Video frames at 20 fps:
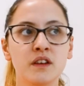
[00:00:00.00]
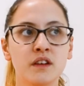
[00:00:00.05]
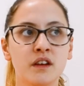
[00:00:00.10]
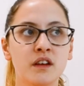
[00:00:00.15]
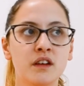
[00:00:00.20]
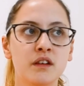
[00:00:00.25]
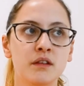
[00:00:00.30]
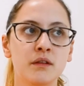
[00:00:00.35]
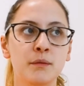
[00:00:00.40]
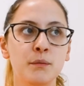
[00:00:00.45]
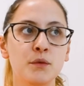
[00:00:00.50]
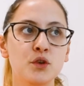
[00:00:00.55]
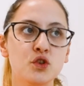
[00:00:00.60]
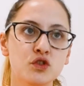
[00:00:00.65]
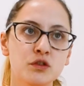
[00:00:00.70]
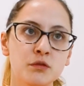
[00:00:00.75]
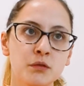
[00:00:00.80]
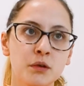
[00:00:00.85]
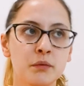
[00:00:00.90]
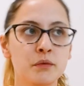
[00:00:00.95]
like
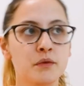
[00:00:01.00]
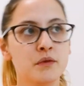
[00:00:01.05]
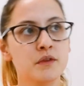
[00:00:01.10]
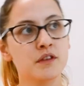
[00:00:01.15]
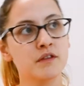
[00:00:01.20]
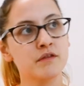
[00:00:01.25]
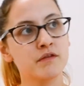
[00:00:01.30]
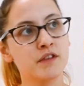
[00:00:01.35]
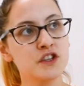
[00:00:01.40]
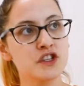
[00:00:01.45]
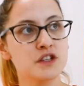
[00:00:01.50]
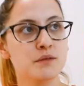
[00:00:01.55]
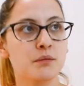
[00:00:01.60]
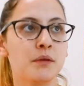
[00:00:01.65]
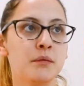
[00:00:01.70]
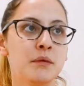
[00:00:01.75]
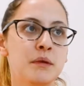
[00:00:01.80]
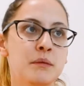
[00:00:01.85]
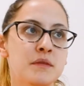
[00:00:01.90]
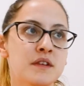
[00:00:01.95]
emotional problems and friendship
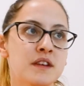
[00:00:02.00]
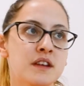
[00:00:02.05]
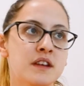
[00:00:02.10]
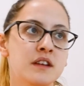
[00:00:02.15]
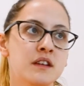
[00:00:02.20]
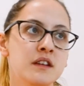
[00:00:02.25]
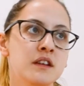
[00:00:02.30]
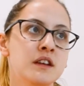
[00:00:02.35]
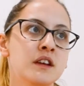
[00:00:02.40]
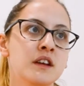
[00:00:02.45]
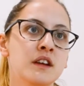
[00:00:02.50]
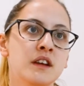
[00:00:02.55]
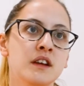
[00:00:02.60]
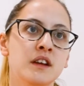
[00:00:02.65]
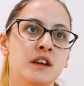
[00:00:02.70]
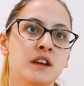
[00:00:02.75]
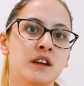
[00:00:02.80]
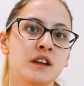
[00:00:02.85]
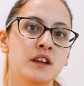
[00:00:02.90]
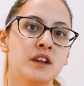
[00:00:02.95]
problems, and
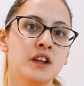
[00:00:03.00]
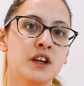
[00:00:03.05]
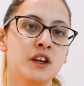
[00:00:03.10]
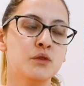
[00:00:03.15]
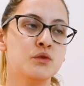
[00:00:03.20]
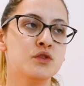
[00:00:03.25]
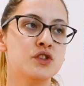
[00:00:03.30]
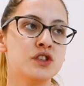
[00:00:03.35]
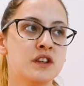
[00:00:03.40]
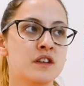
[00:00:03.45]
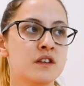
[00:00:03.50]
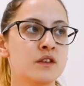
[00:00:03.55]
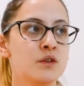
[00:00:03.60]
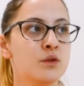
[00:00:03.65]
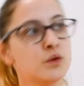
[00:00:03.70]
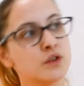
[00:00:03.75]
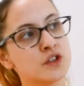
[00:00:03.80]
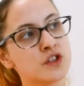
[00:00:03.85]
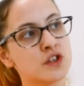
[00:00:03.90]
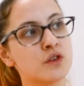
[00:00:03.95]
you know, she's
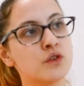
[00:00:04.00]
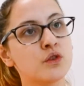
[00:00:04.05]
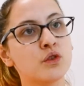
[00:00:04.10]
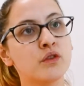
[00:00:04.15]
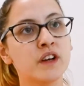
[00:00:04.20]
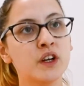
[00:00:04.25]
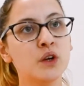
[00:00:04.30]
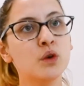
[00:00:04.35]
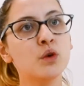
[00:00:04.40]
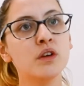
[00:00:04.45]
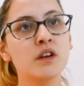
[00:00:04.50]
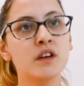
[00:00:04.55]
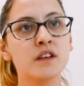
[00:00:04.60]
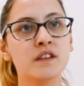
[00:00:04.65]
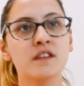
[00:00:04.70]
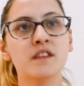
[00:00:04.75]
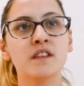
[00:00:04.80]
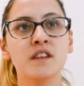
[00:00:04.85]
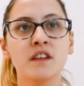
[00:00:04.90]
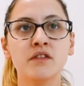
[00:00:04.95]
not very organised
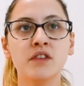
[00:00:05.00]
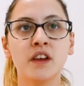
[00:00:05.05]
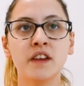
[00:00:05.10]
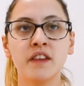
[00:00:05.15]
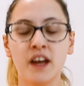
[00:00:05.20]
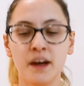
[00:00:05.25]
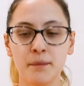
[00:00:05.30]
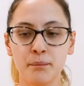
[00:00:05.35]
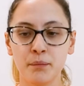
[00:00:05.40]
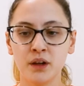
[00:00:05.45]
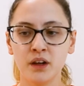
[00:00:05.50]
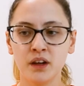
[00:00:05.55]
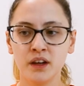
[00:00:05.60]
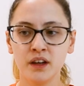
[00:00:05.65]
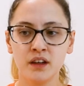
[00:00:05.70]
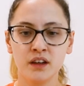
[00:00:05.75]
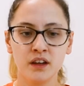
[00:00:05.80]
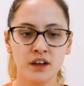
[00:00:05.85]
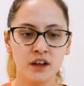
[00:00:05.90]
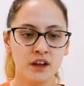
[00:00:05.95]
and stuff like that. But
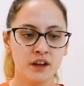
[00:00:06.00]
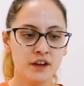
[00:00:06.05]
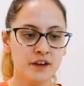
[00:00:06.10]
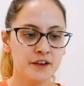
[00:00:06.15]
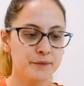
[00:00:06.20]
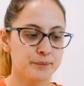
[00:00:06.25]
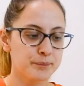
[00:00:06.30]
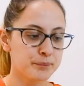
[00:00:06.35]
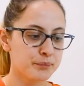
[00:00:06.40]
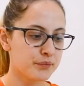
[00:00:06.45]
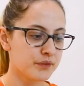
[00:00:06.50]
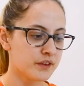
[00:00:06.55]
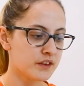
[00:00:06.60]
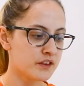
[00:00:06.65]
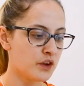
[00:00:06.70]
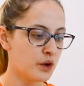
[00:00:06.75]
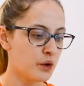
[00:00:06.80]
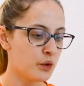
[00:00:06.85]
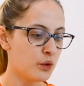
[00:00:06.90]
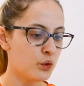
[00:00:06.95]
like,
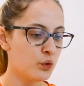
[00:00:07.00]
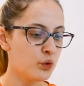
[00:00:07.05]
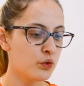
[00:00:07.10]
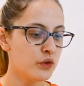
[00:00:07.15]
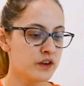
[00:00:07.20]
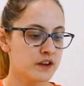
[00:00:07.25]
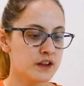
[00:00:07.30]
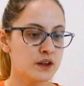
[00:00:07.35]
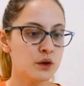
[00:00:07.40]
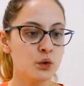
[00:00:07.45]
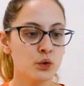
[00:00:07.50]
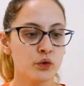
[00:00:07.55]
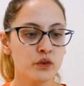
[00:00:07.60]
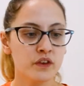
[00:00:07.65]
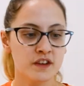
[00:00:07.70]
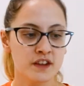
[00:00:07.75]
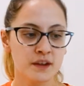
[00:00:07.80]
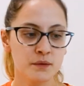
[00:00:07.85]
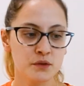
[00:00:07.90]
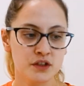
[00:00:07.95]
so all the
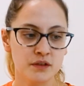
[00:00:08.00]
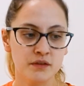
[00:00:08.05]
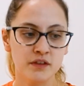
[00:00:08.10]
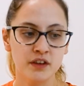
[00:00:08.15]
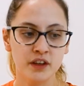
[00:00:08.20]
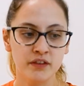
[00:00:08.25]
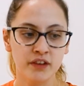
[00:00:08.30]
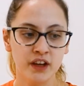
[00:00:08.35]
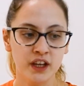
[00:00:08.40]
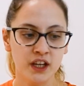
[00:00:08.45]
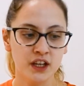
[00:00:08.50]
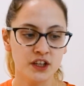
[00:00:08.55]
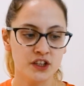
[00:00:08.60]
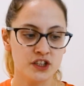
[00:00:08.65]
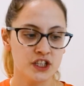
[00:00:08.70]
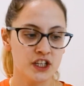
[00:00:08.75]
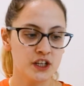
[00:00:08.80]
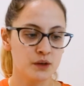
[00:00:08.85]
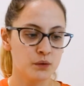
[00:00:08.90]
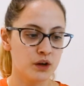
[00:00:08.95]
symptoms of
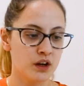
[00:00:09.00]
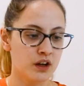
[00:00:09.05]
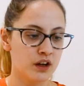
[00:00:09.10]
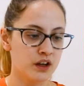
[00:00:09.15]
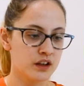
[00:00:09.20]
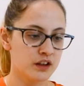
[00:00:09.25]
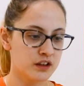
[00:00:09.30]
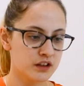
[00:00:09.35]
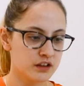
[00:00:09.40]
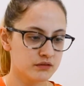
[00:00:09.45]
ADHD were like